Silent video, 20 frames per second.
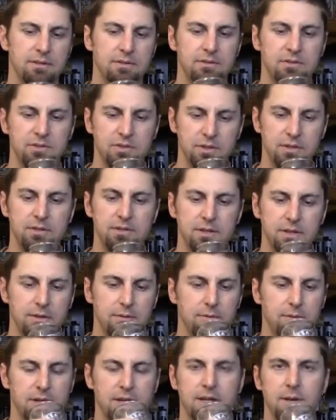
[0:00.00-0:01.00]
should
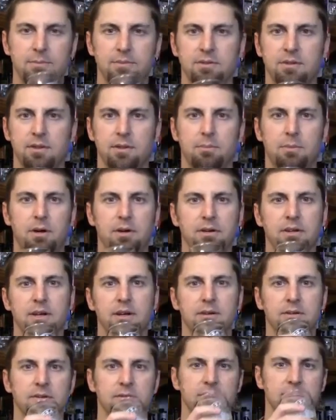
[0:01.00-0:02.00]
do when it comes to the malt
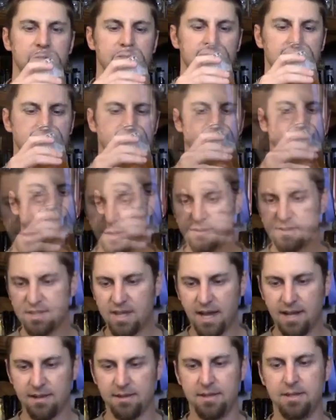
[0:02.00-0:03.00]
characteristics. It's
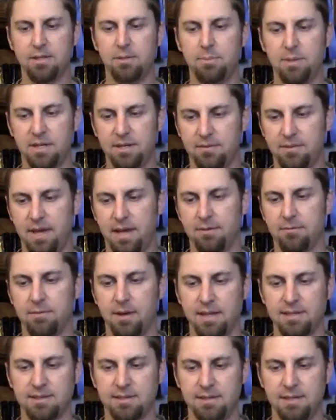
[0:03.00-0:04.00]
got a little bit of that
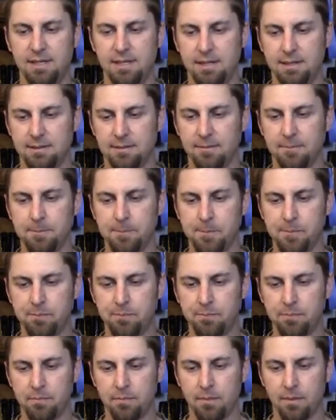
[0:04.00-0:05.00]
resiny
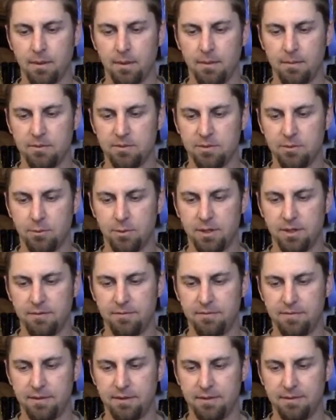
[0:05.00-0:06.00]
sort of